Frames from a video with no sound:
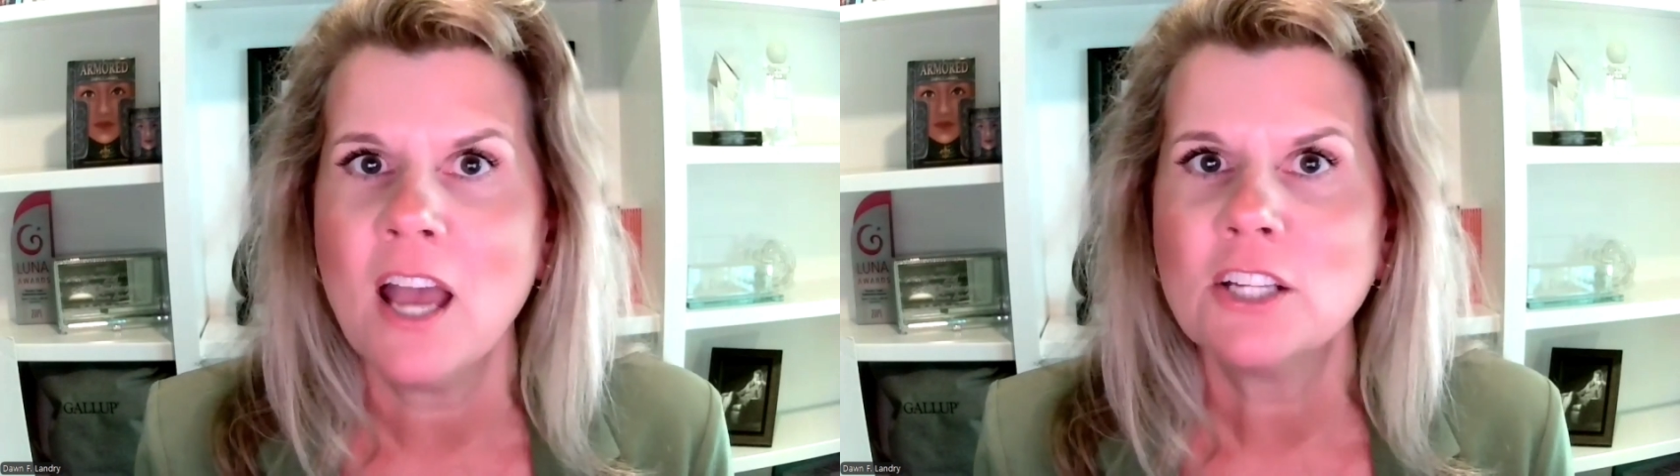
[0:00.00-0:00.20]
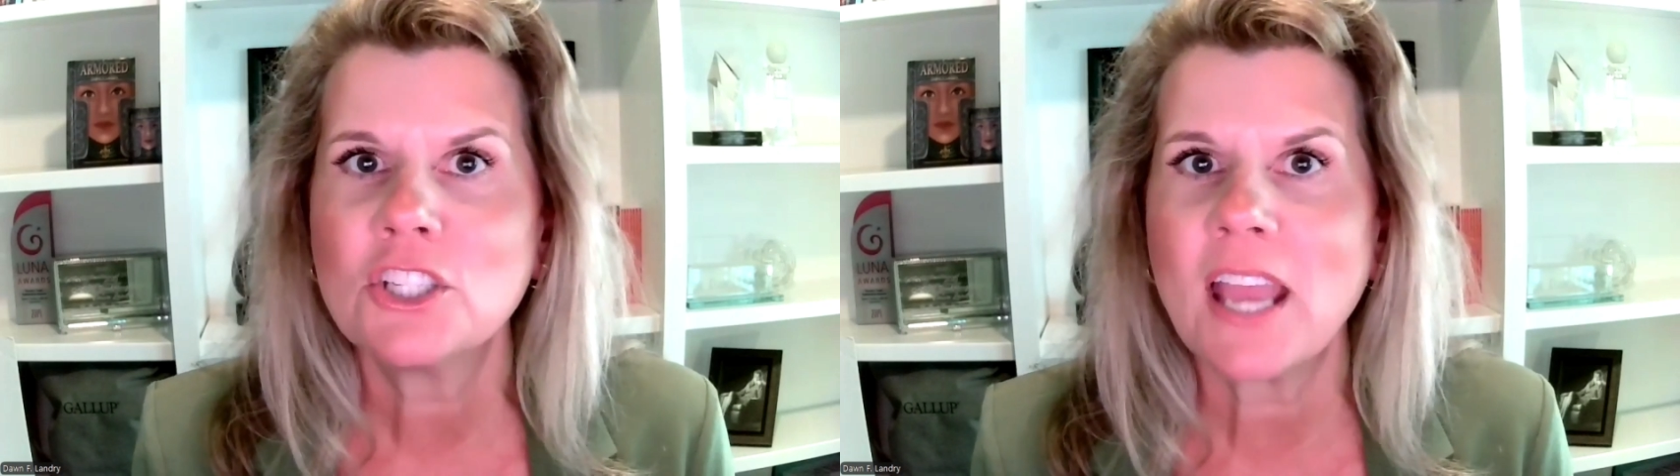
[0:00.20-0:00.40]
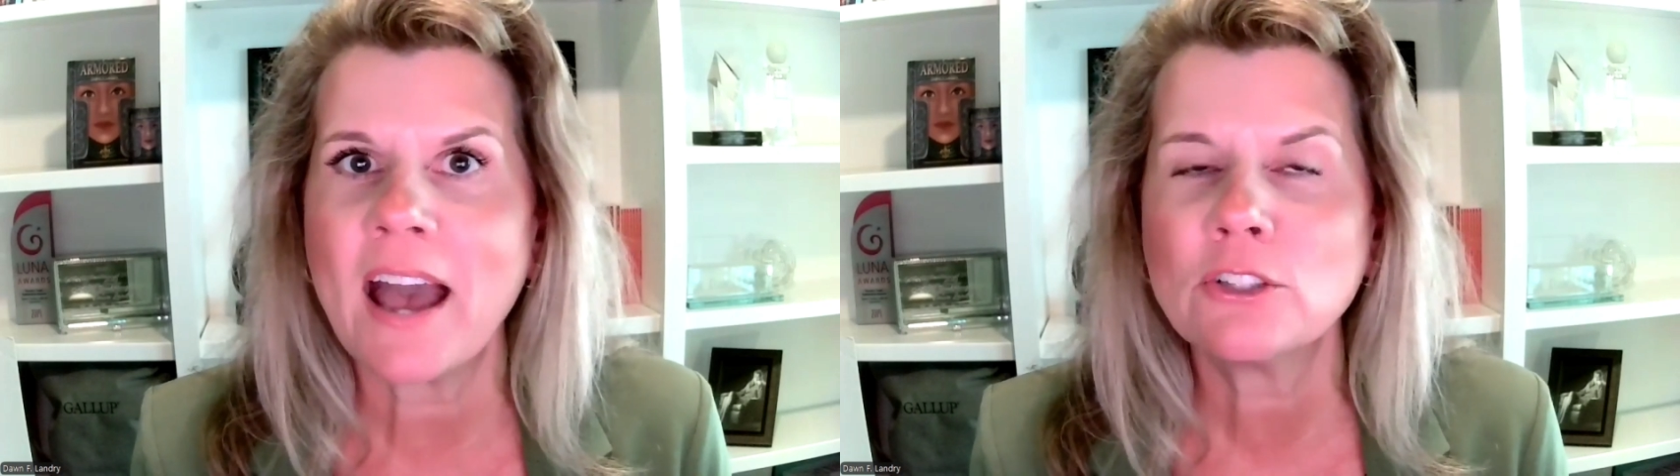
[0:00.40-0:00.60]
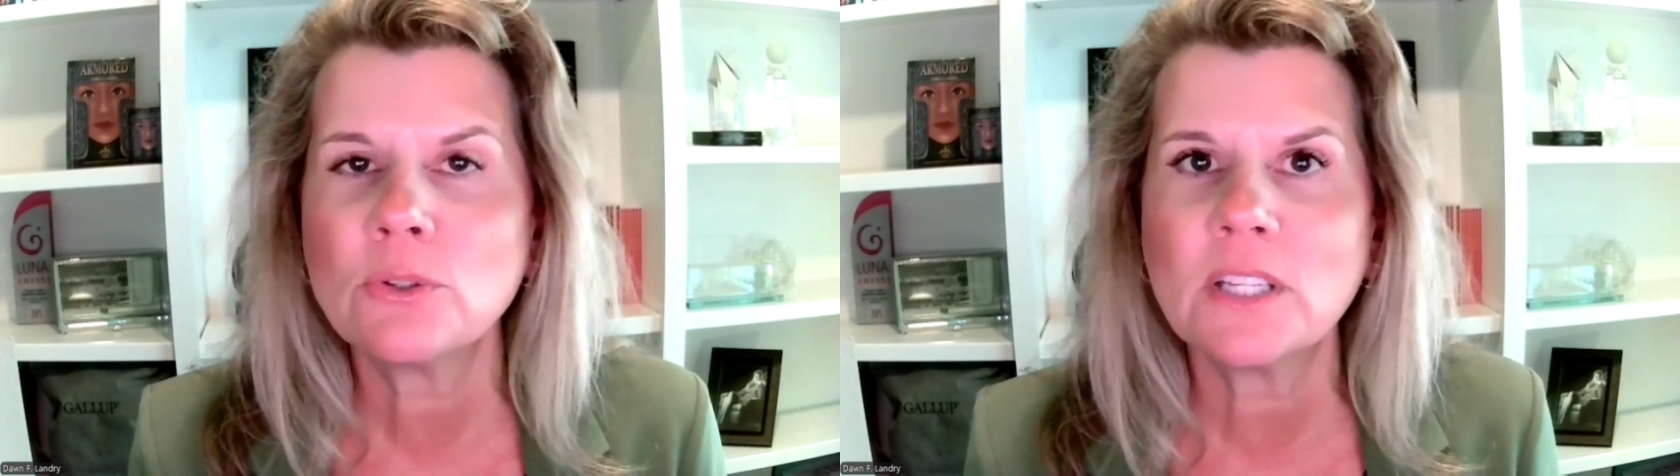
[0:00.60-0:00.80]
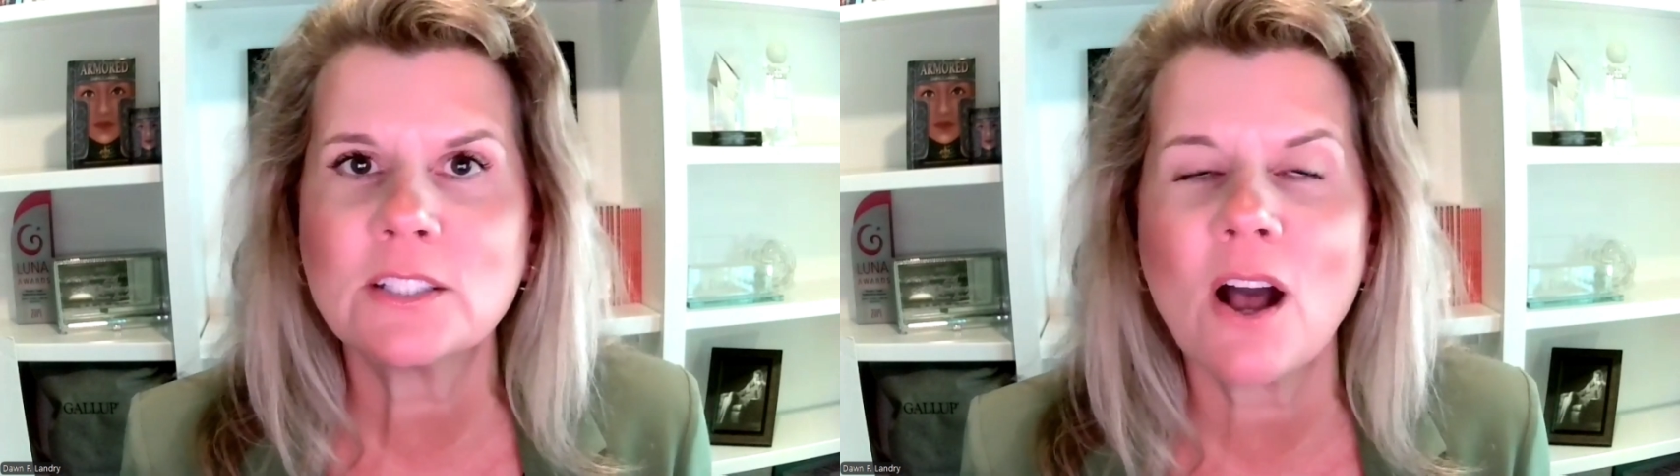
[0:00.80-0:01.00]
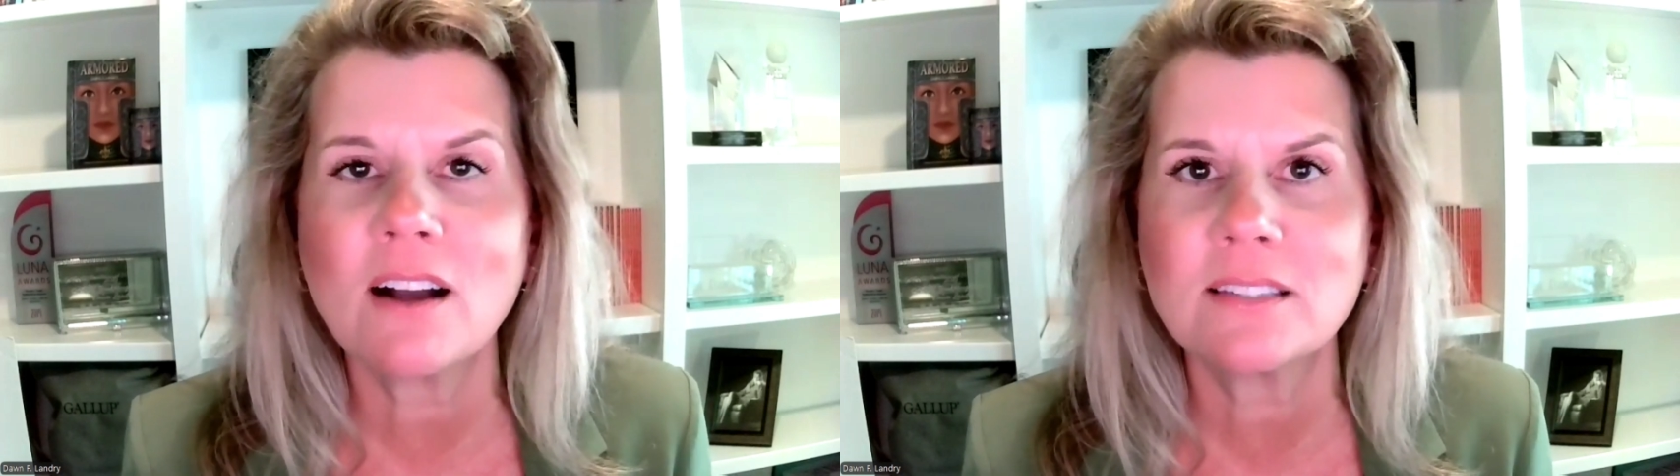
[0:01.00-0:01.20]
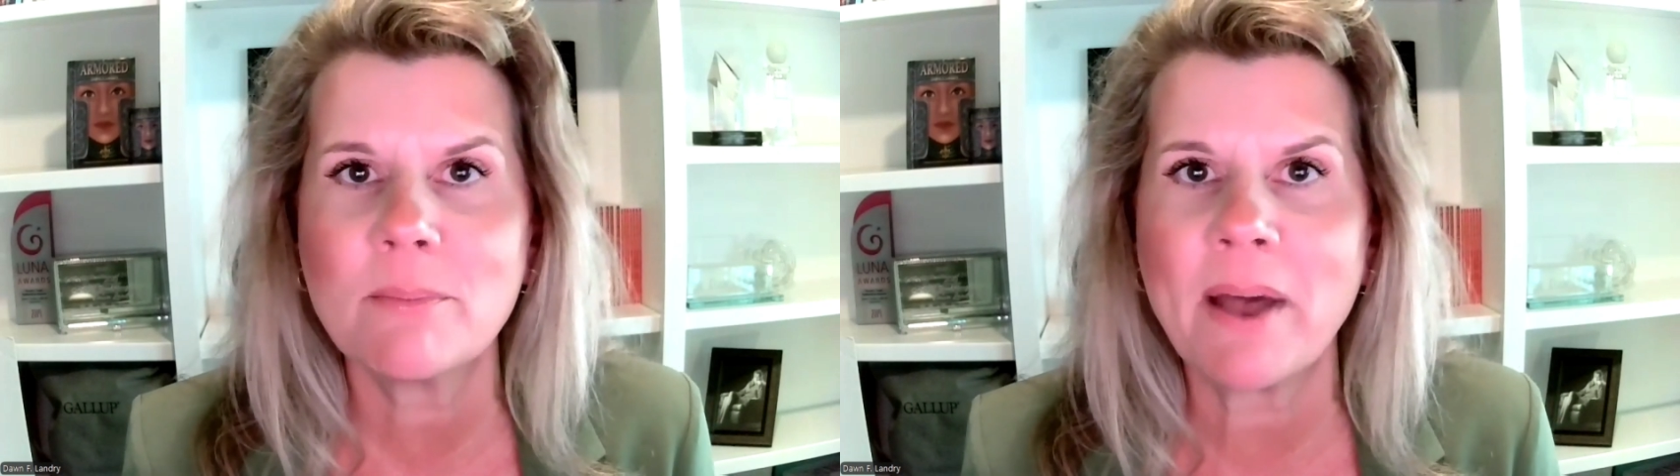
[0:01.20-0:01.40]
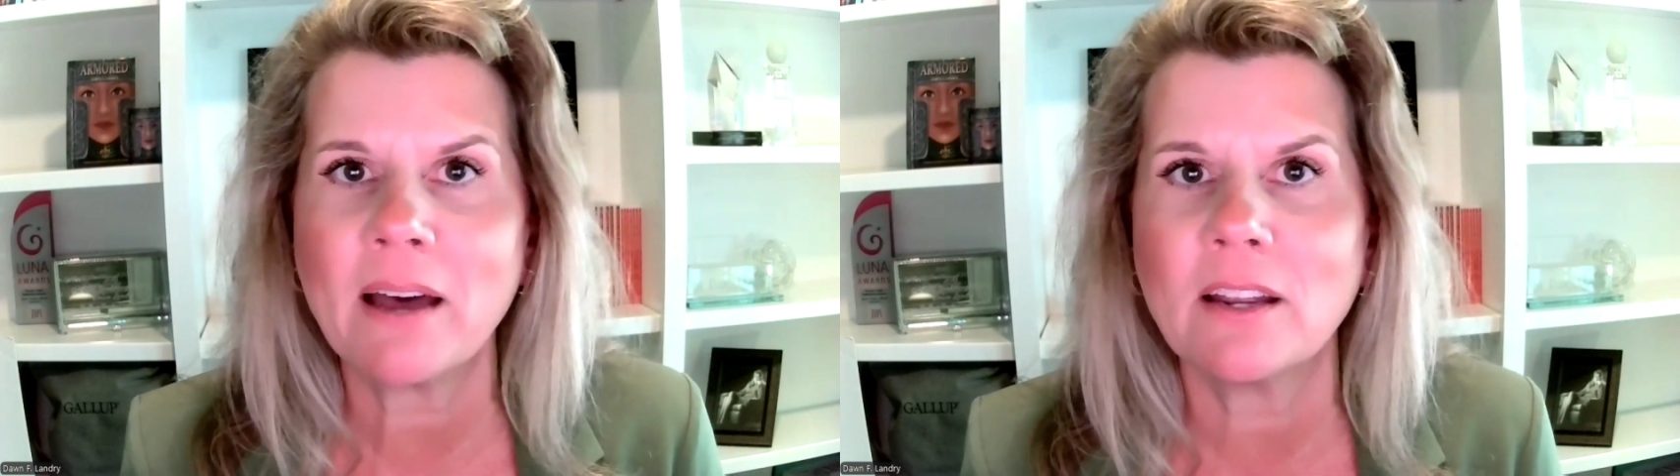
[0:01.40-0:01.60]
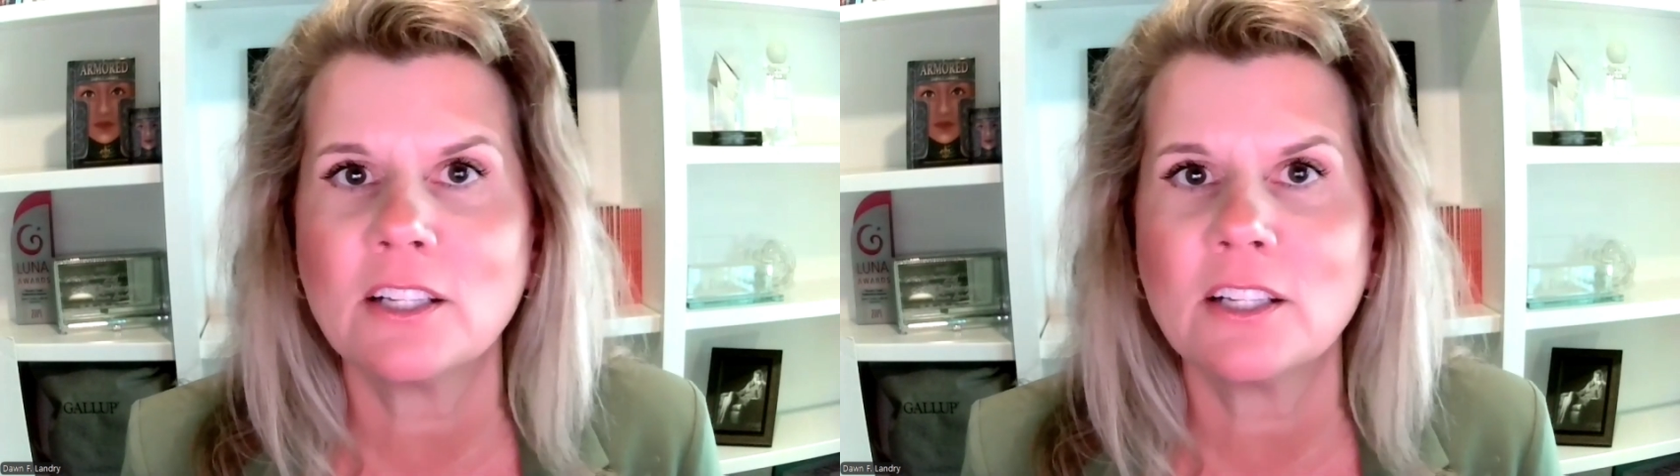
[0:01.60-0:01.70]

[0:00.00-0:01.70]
she actually talks about